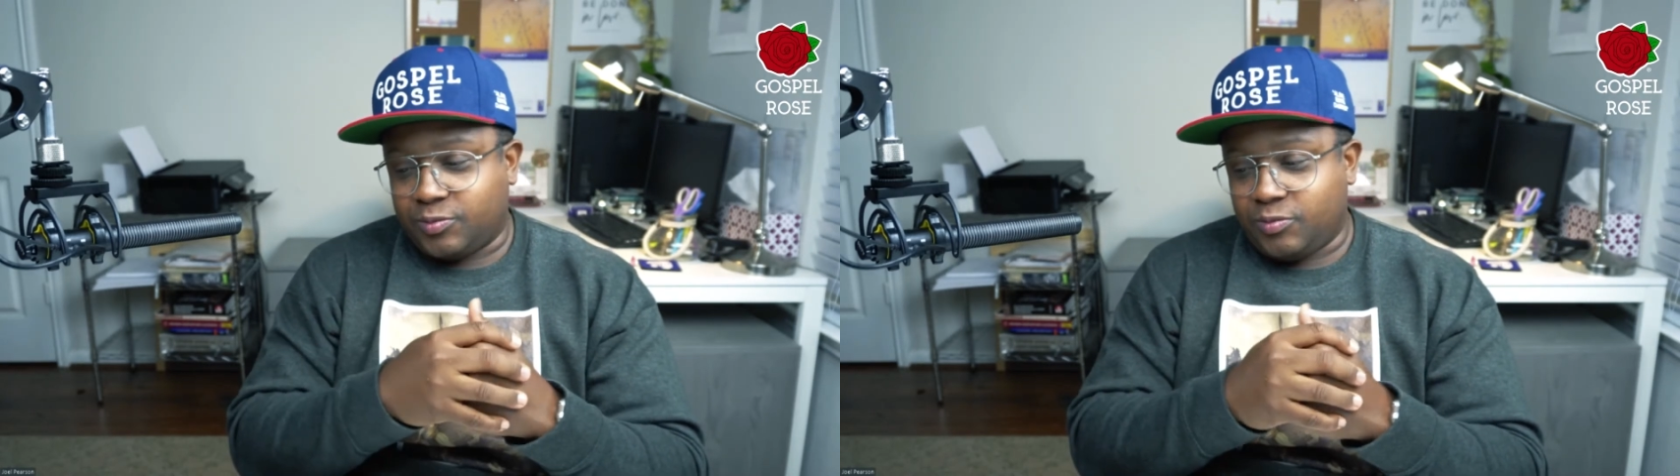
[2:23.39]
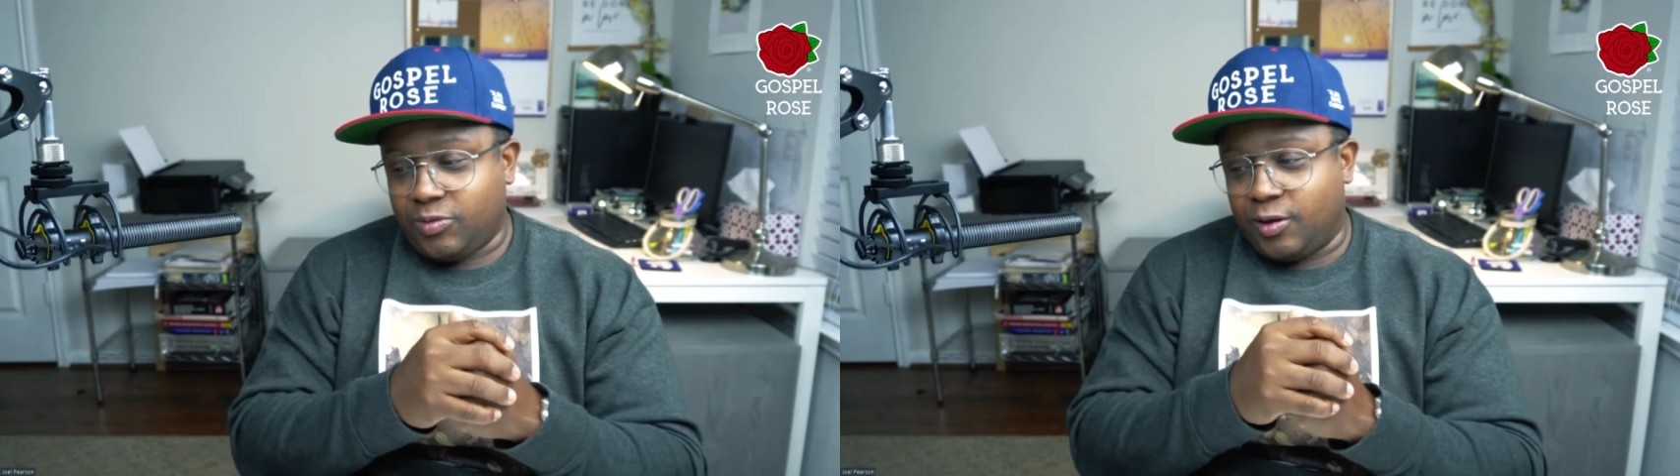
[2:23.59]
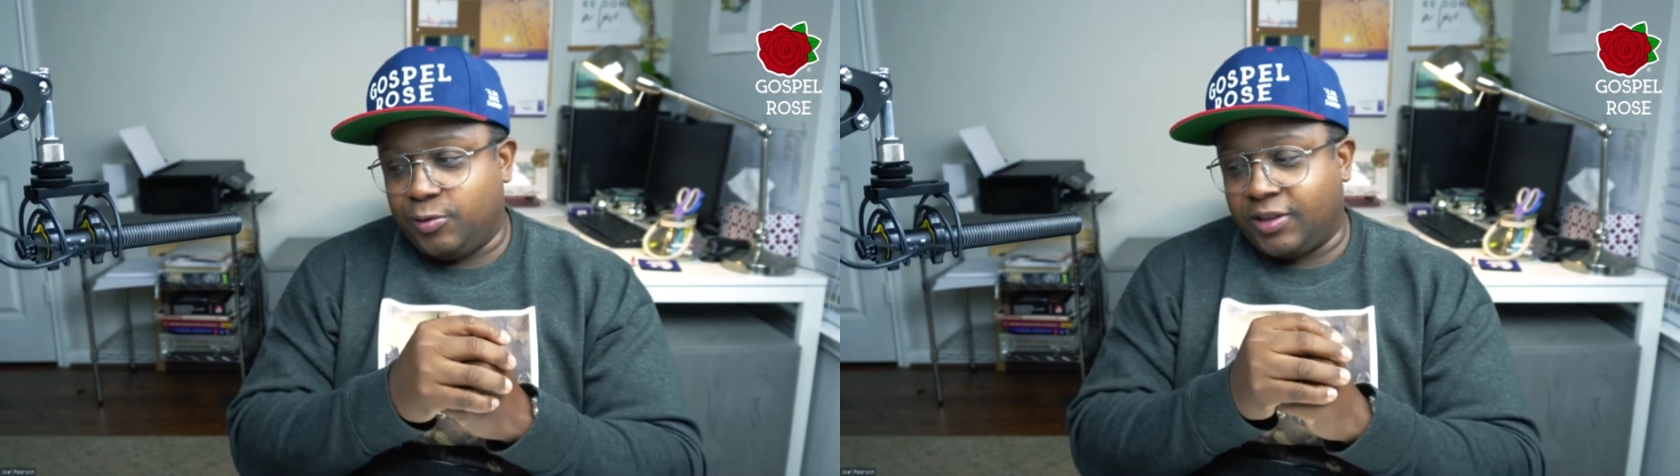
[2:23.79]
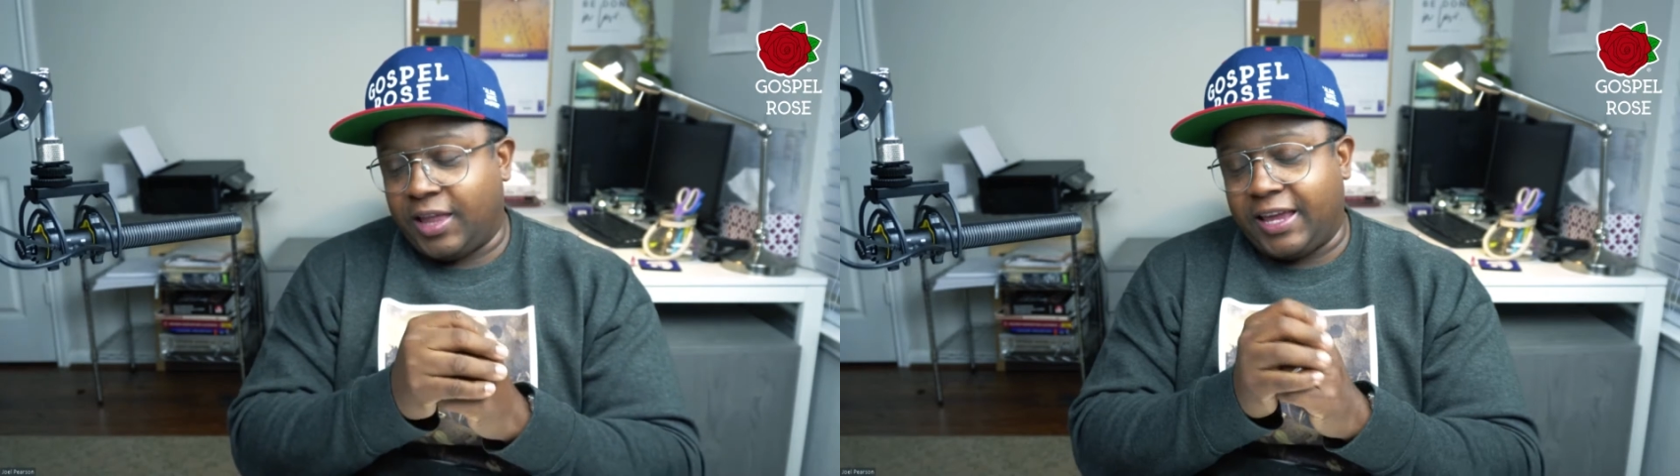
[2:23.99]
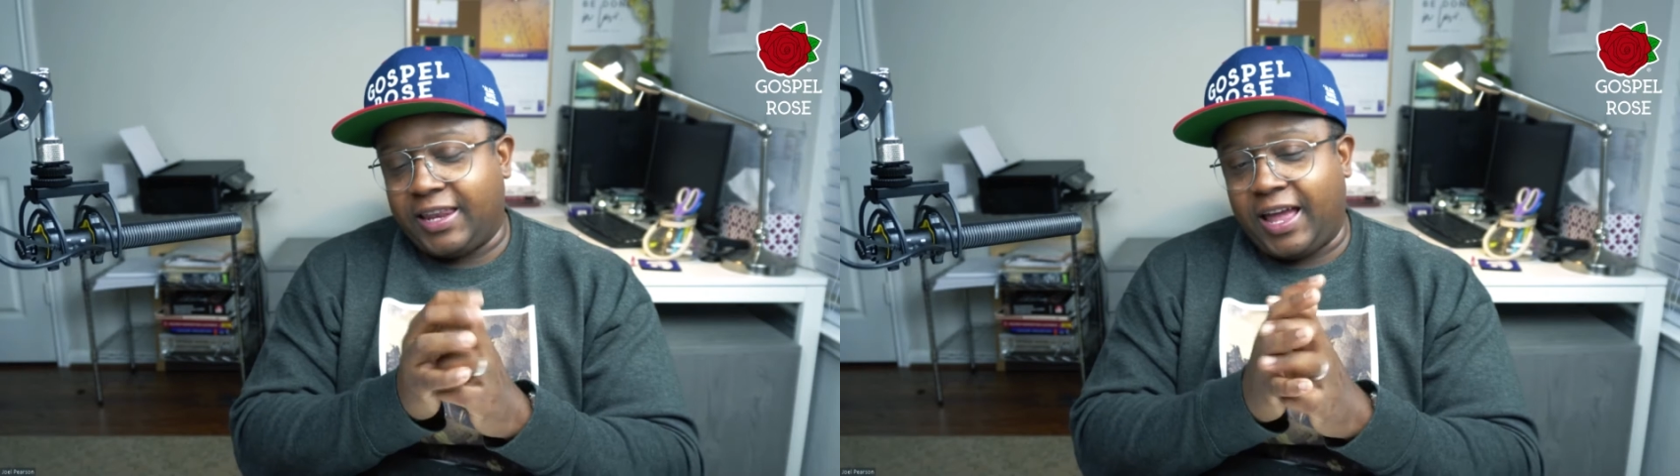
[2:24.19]

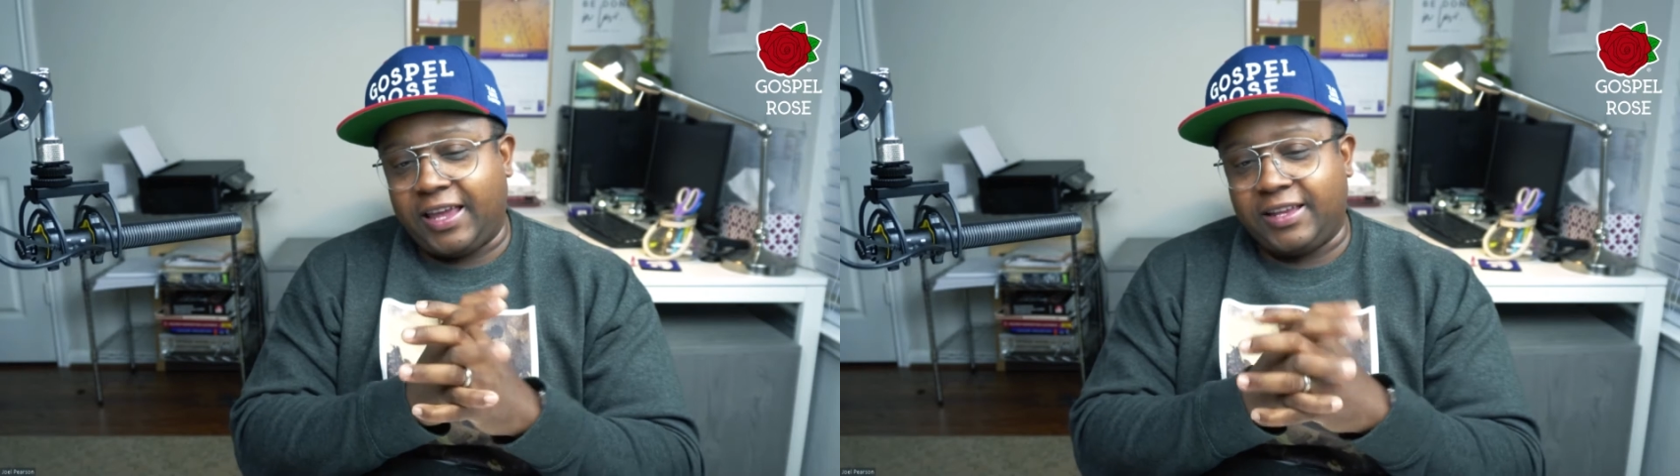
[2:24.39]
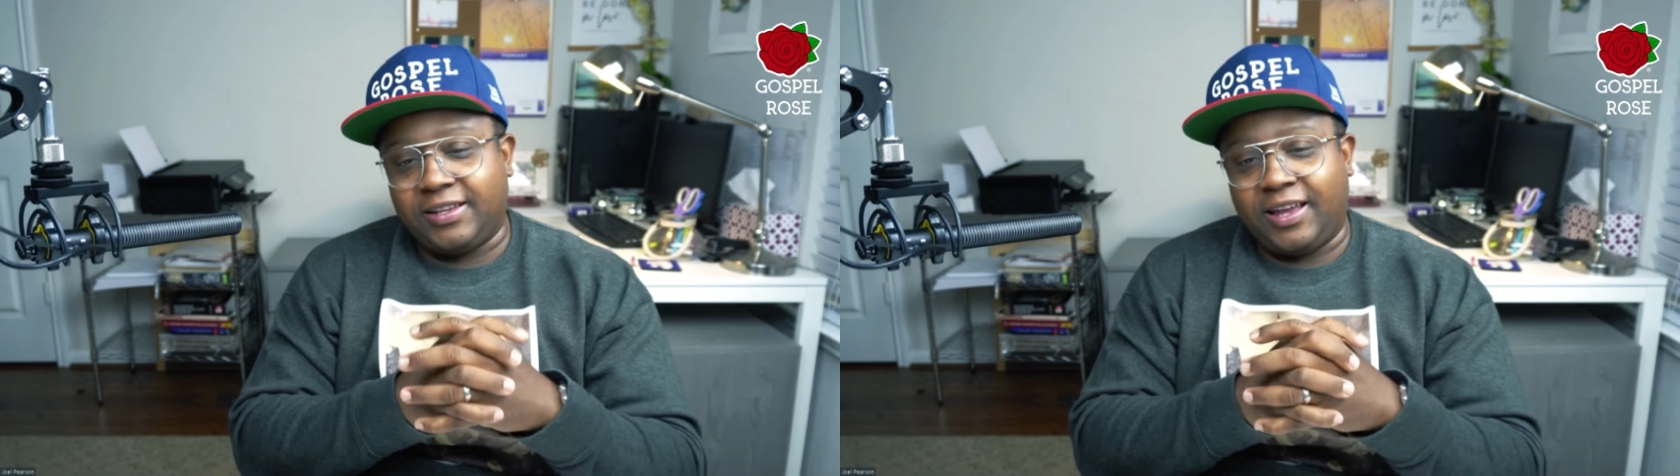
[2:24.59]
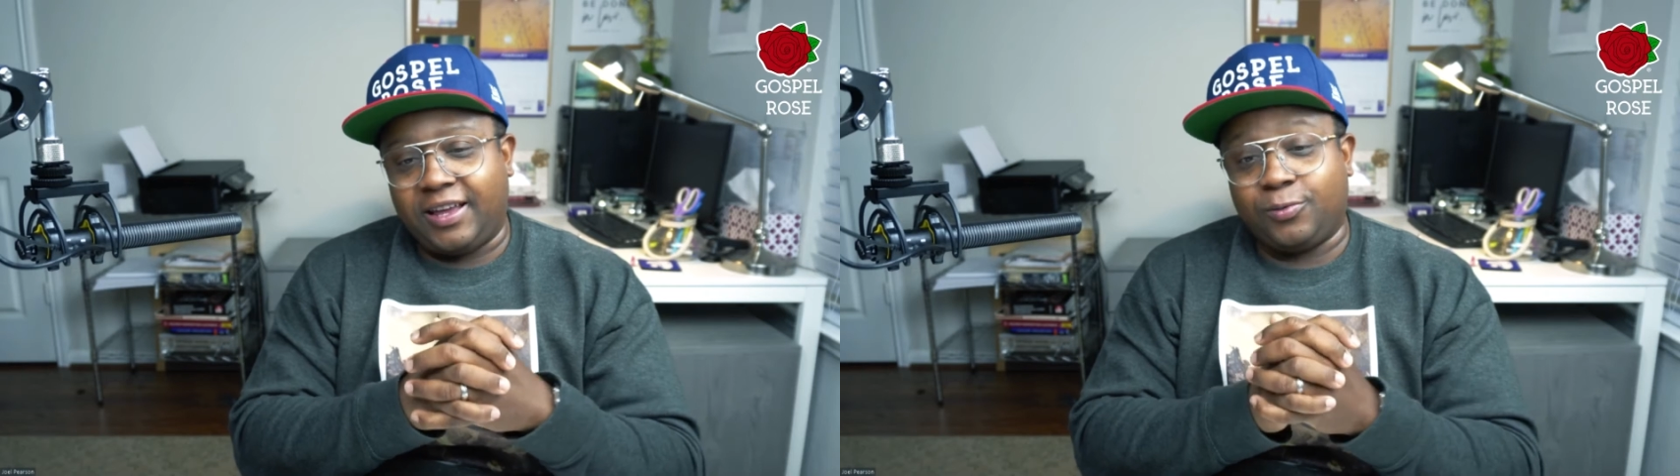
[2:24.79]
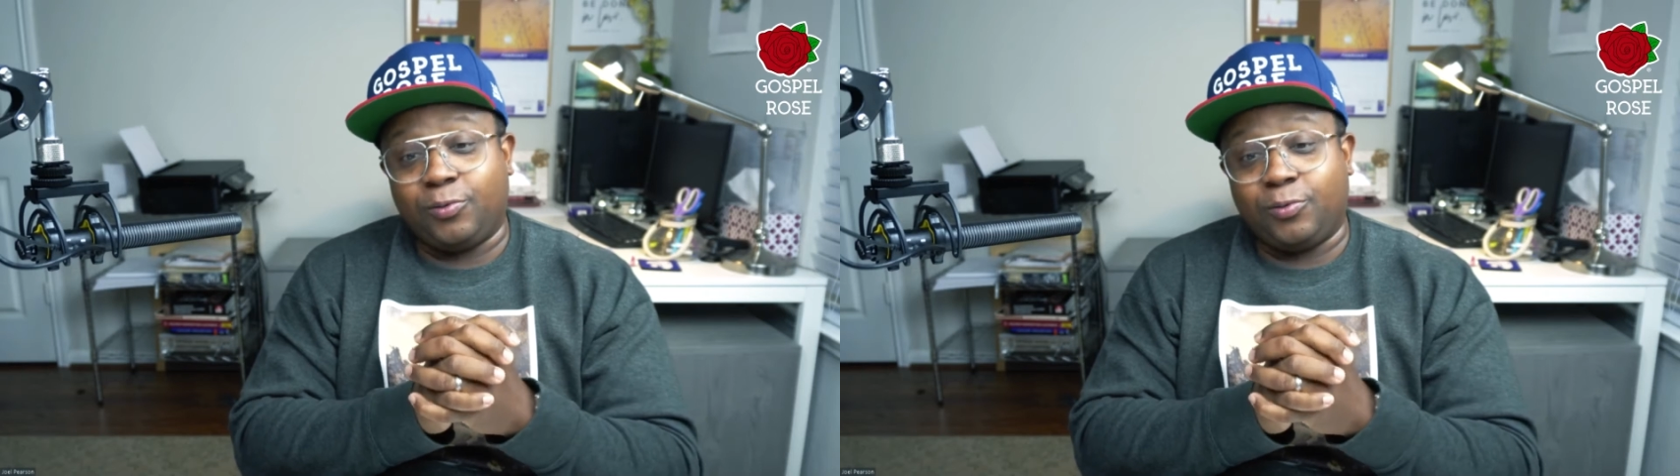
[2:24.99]
late nights